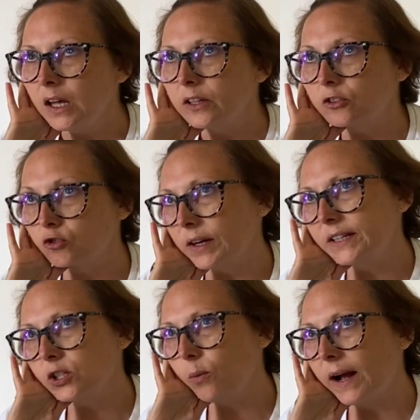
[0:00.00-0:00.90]

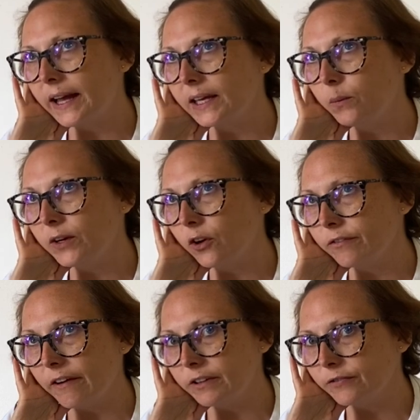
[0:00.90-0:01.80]
straight away when I
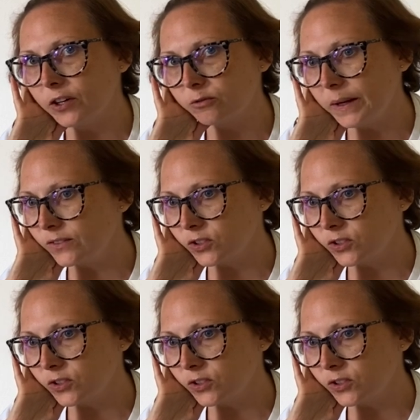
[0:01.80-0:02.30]
very first went